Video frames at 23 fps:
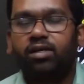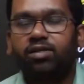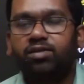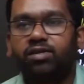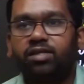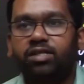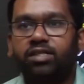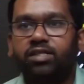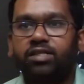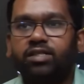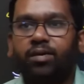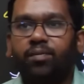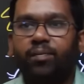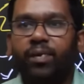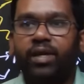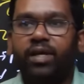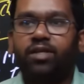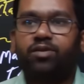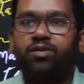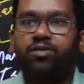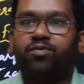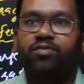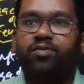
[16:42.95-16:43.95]
So, this is the
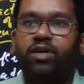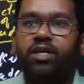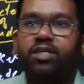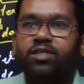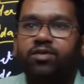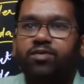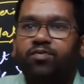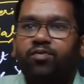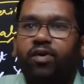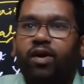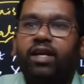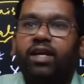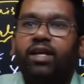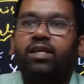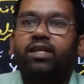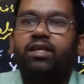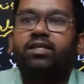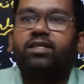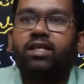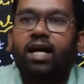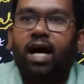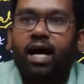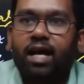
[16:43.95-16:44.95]
main. So, first point
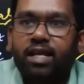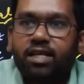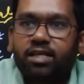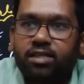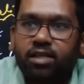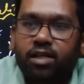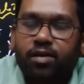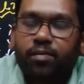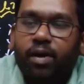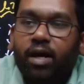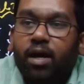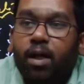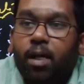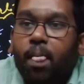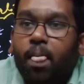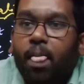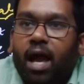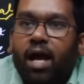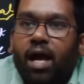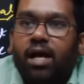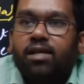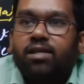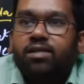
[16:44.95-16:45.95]
is R.S. Sharma
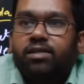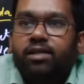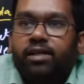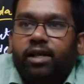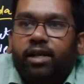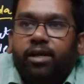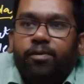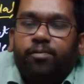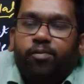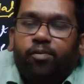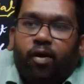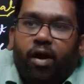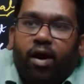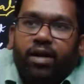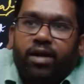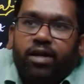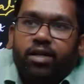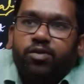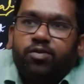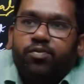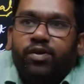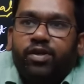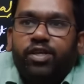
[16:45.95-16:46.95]
and second
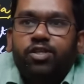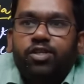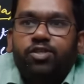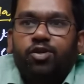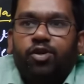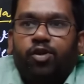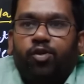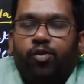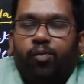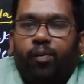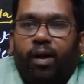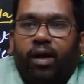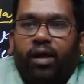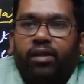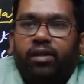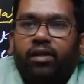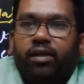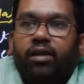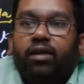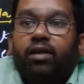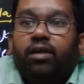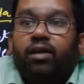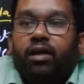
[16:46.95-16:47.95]
point is V.D.
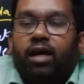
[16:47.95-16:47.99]
Chattopadhyay.